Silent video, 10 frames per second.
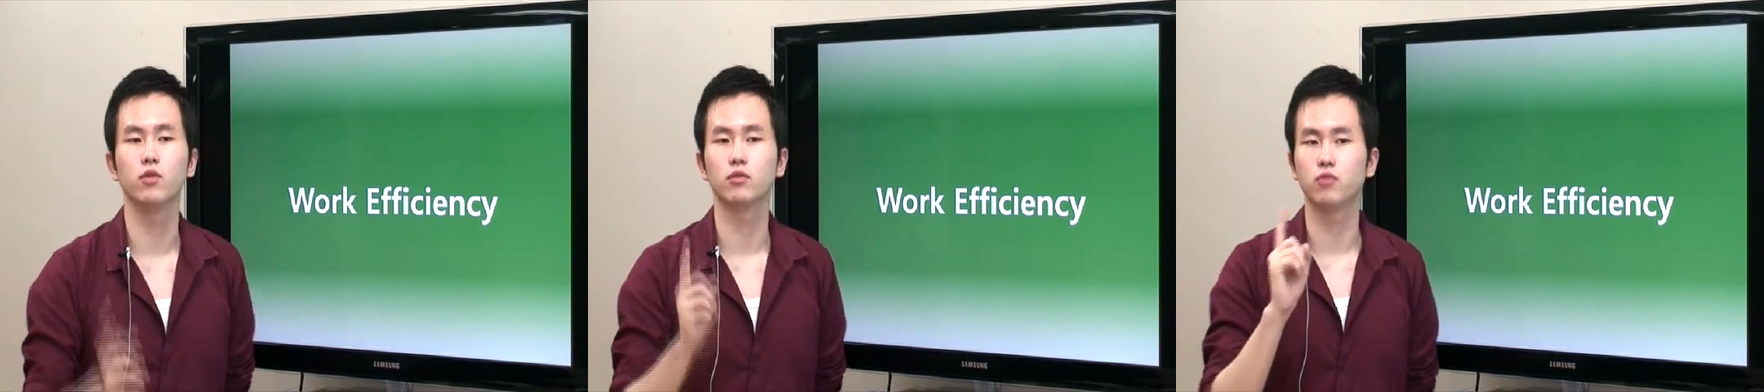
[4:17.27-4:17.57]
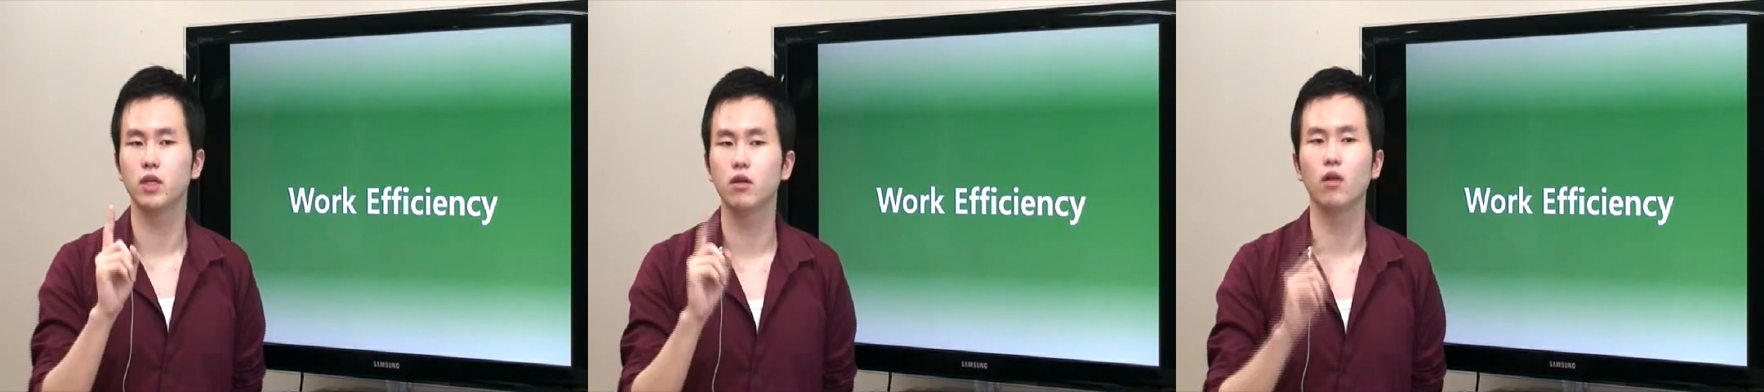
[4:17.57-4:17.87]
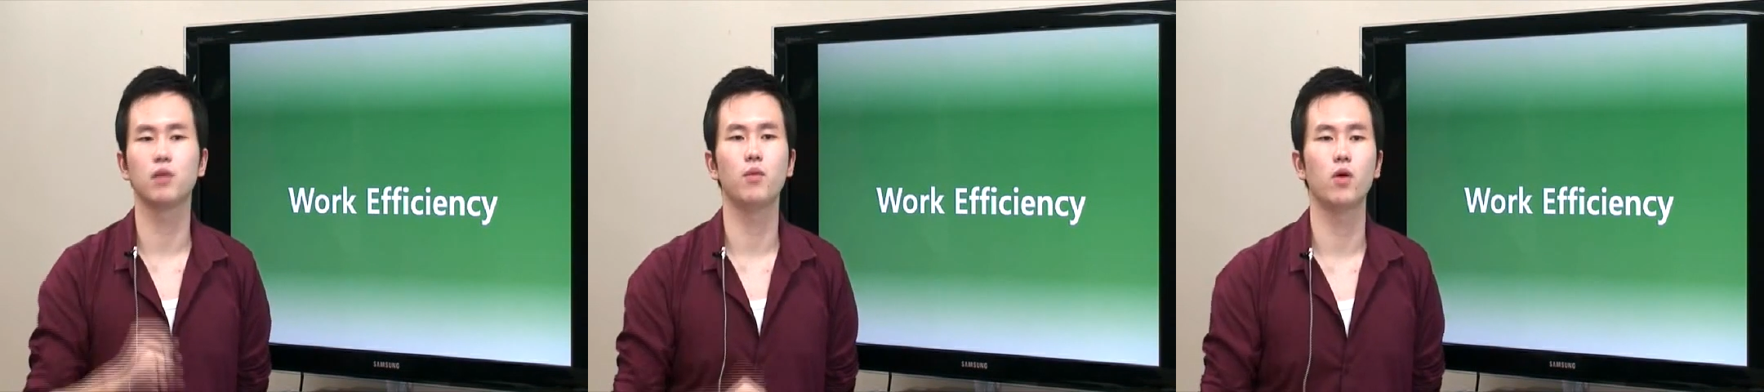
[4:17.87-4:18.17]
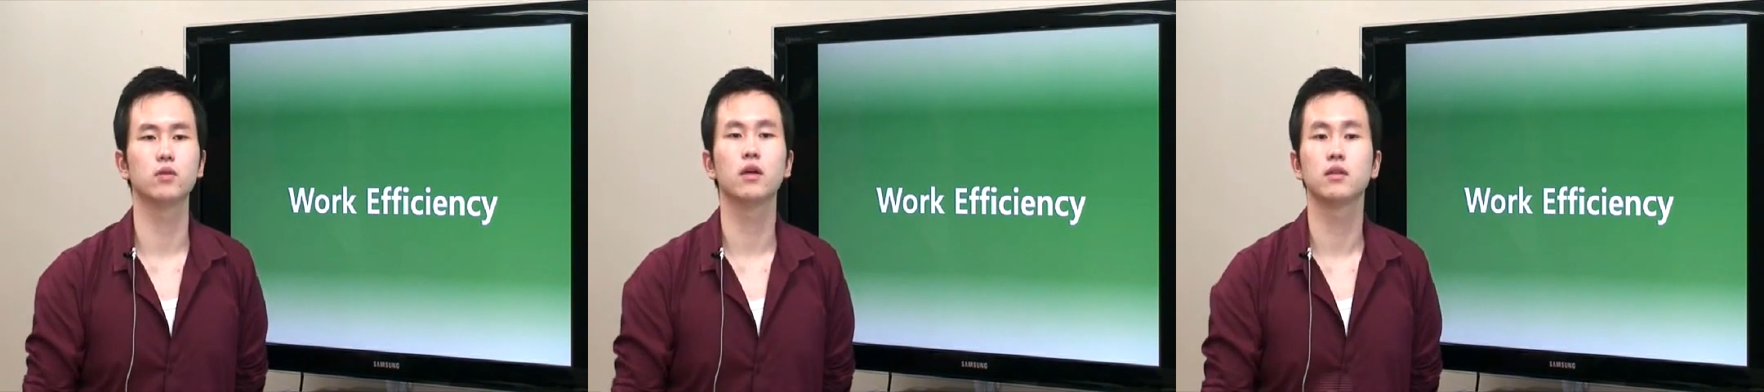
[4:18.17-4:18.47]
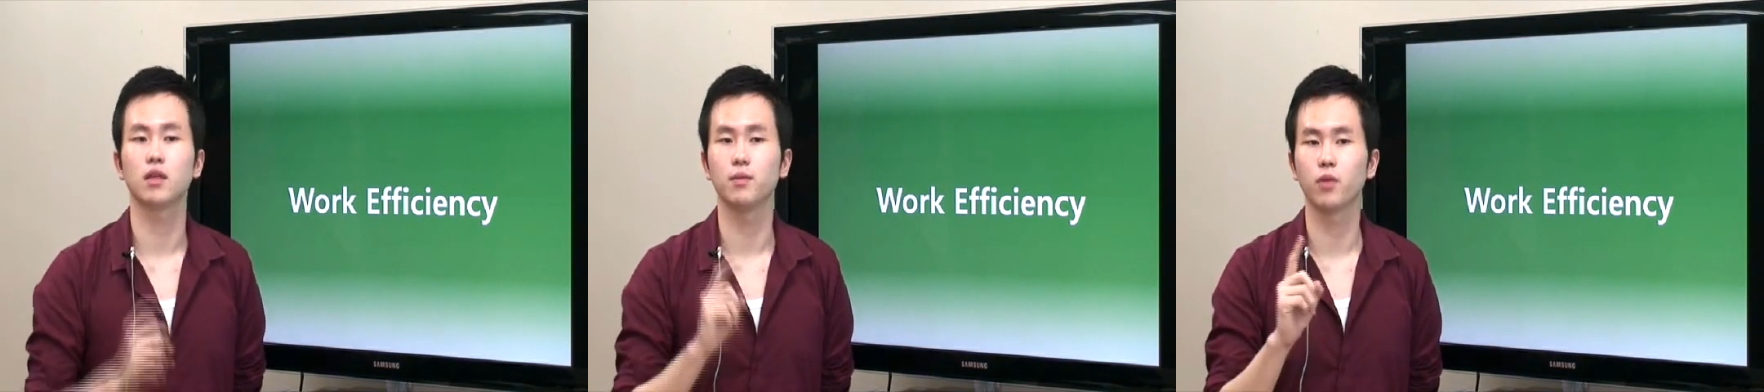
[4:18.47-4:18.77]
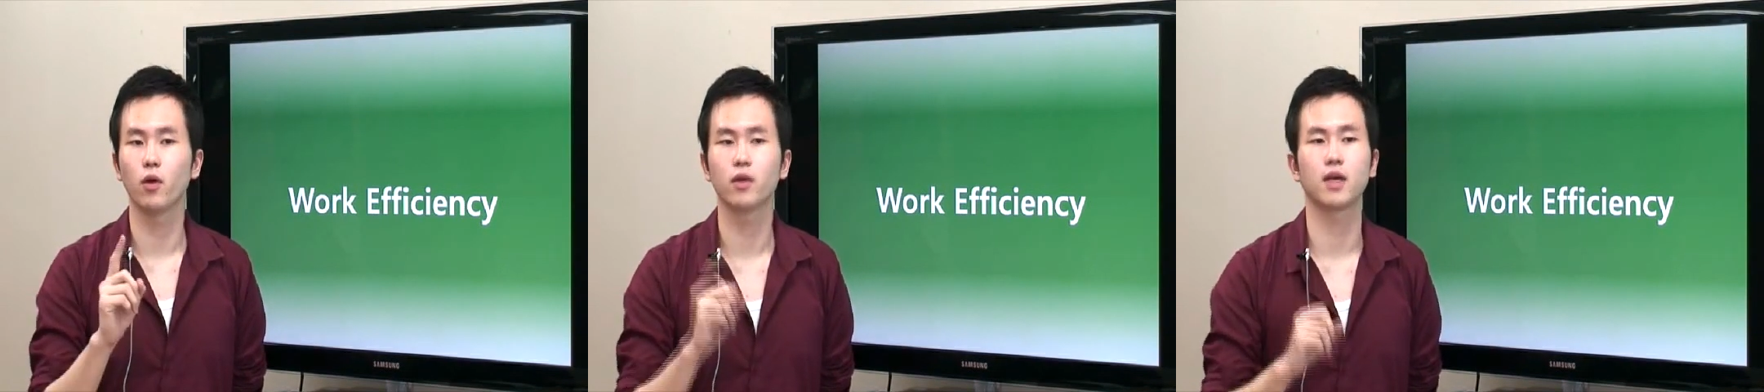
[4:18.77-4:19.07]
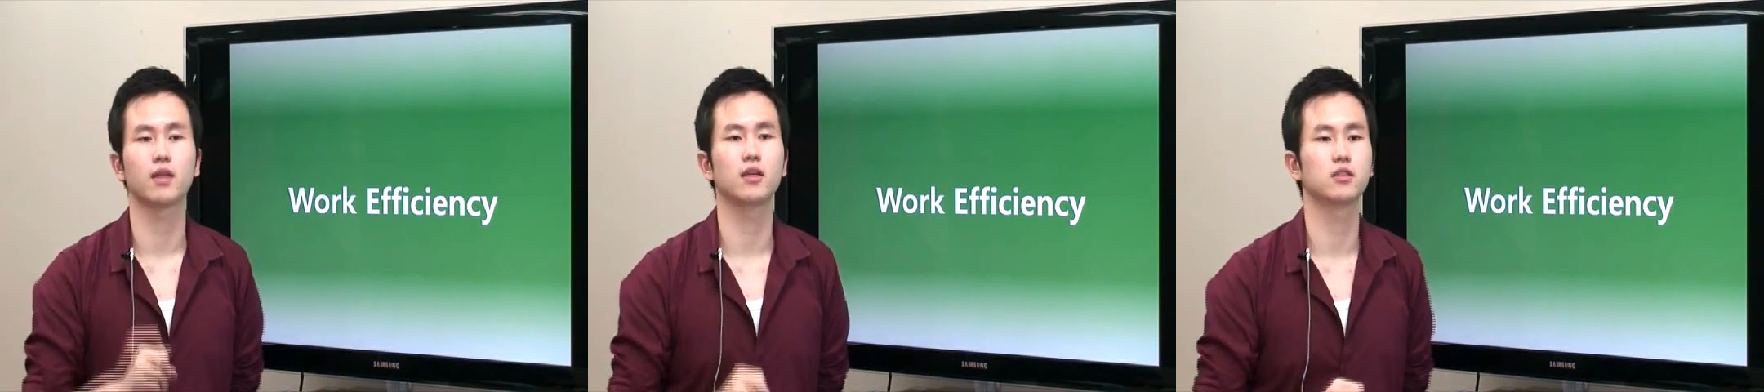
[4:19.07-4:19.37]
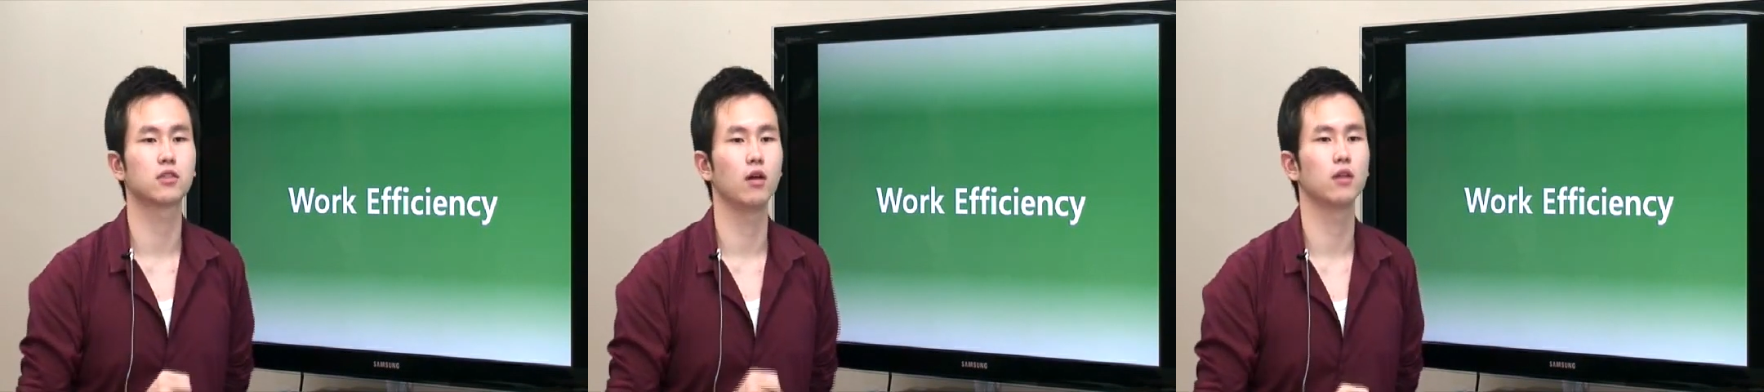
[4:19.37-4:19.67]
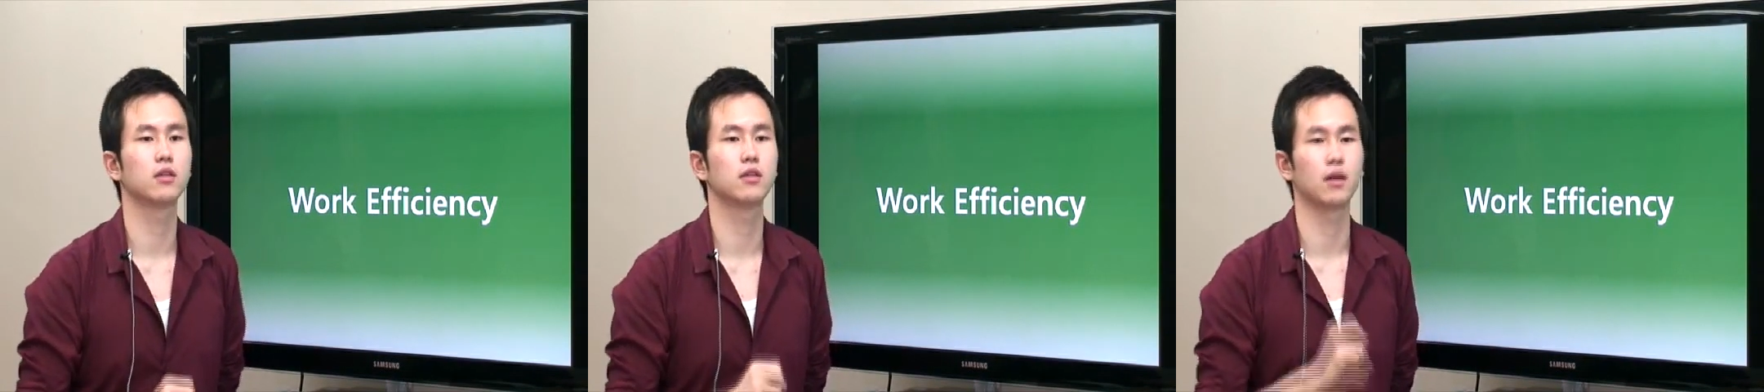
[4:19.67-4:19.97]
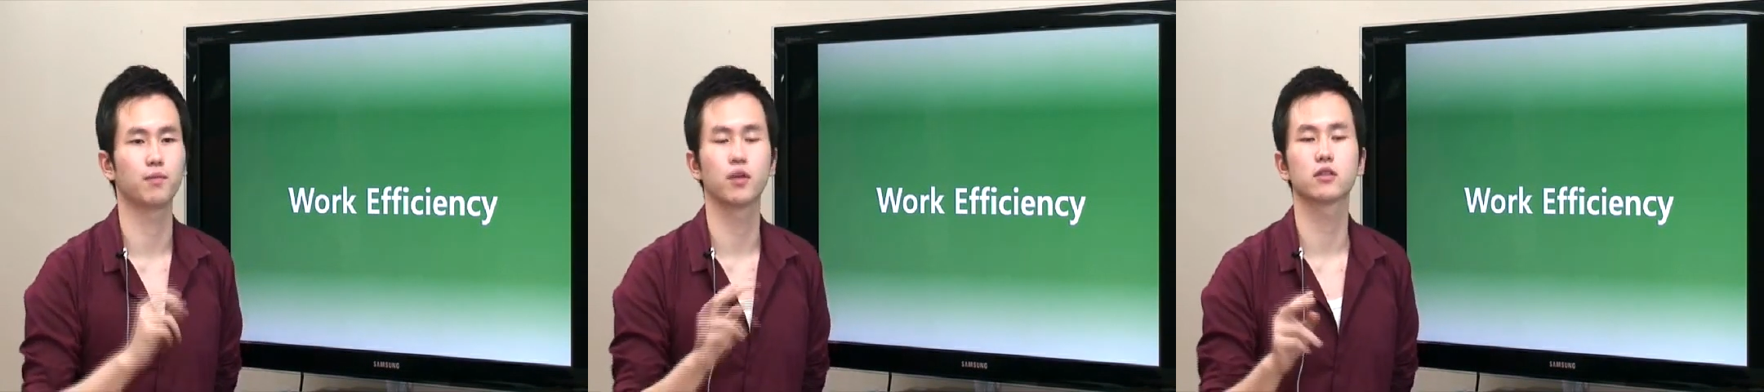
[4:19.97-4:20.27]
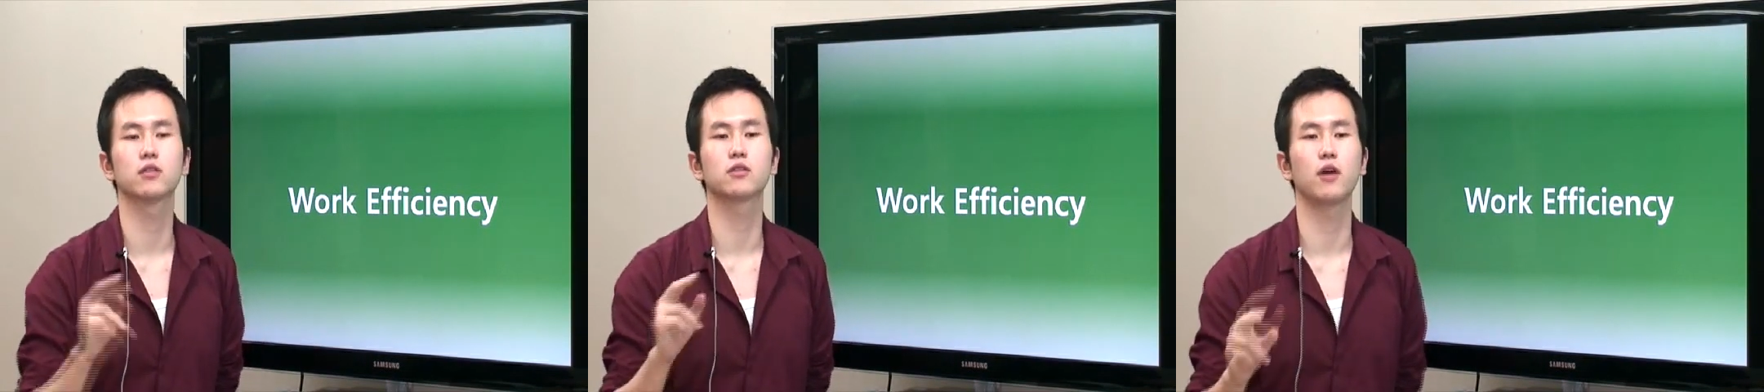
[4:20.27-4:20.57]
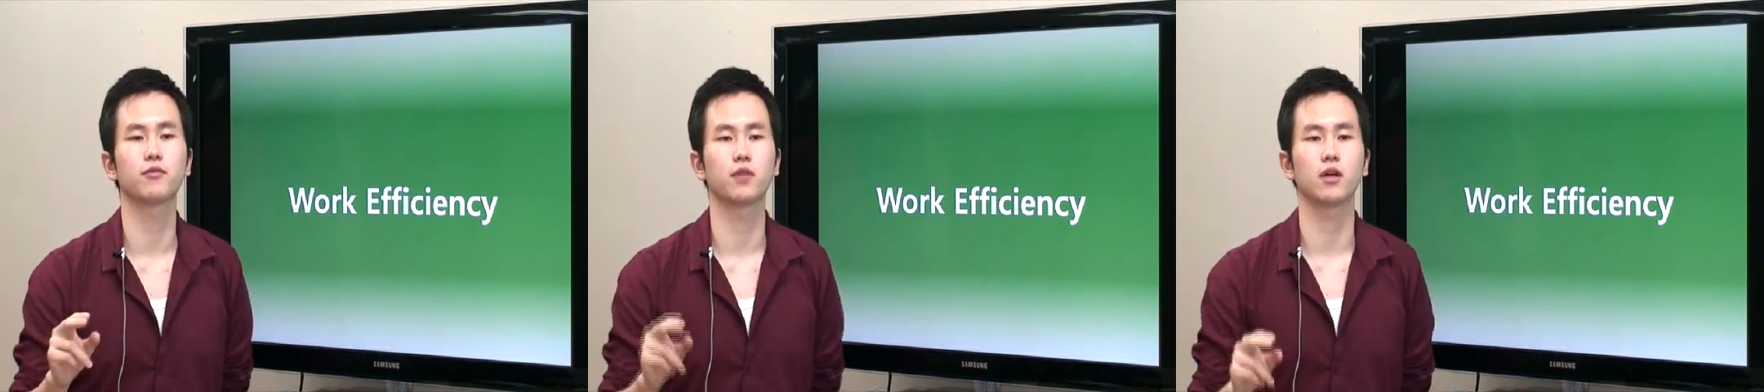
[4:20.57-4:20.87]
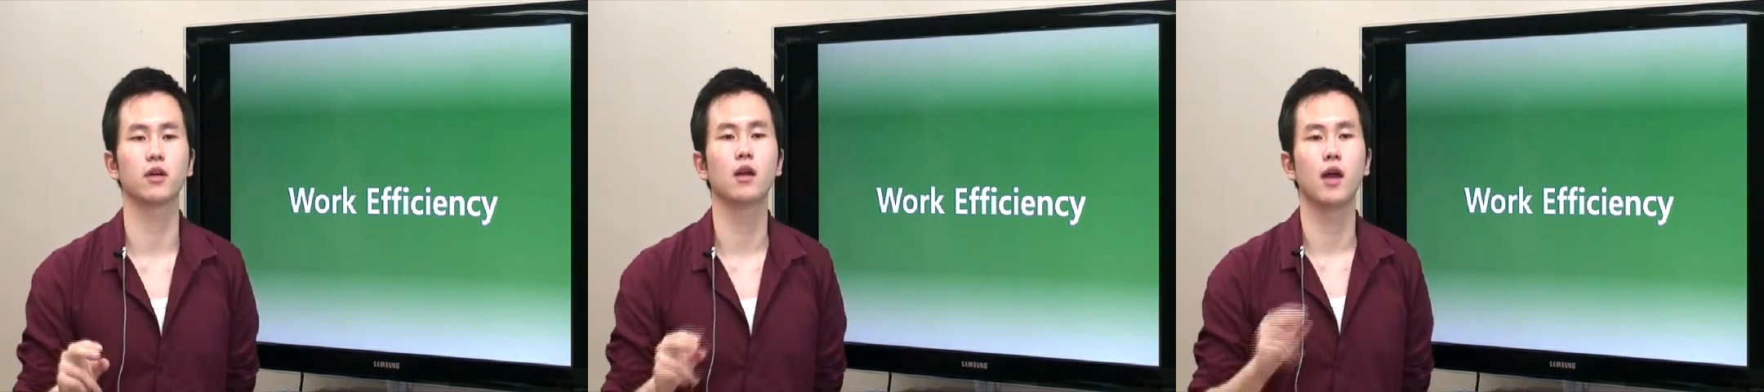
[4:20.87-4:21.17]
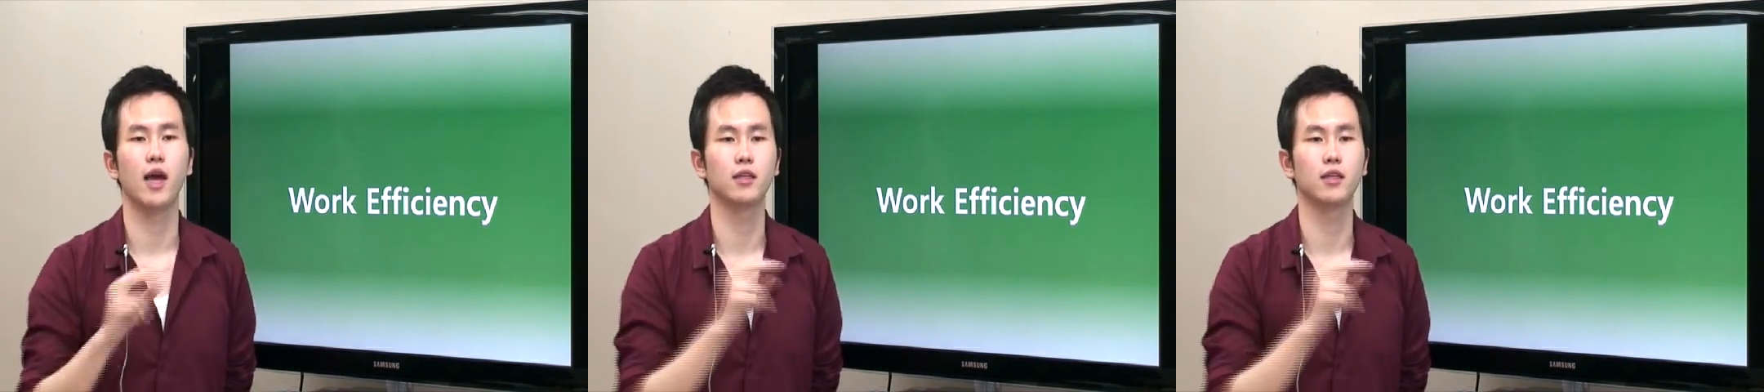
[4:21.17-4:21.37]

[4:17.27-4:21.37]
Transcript: With read-only mode, the employee cannot install their personal software